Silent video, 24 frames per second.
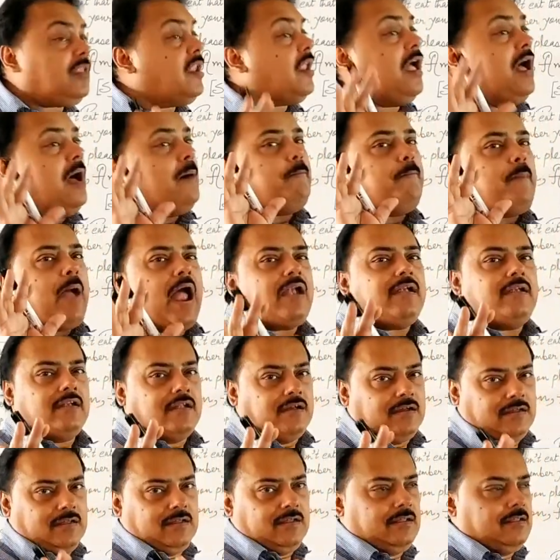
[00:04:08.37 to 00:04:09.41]

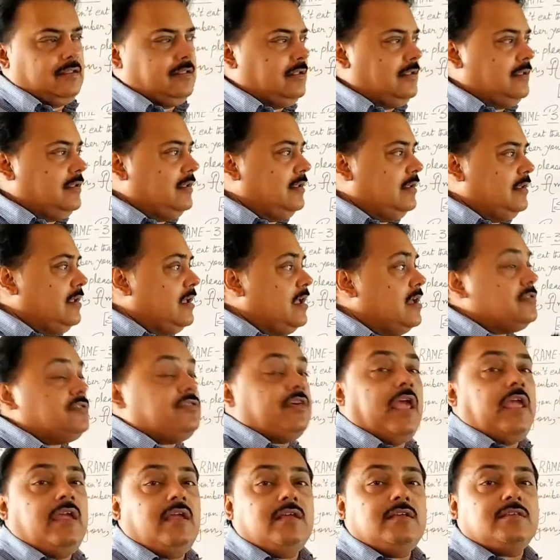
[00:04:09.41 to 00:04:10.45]
Amanda
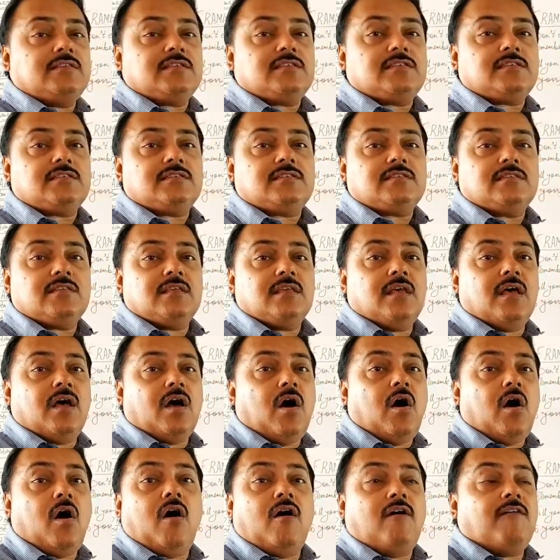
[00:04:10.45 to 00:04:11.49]
thinks
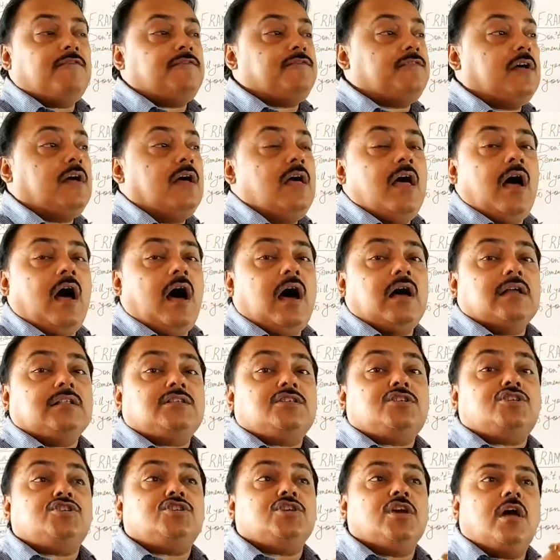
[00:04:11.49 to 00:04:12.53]
of
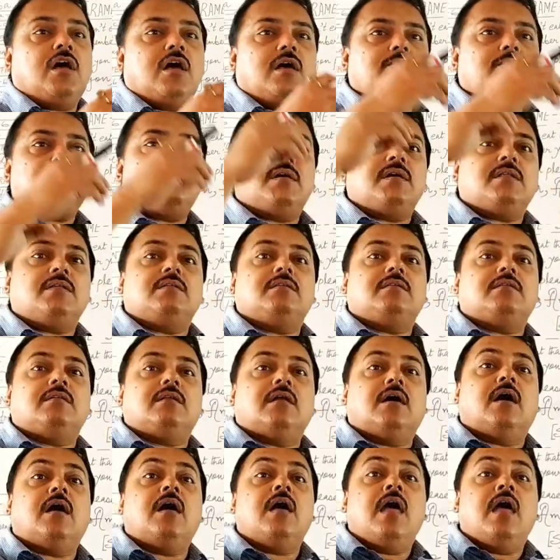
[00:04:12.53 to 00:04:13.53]
a German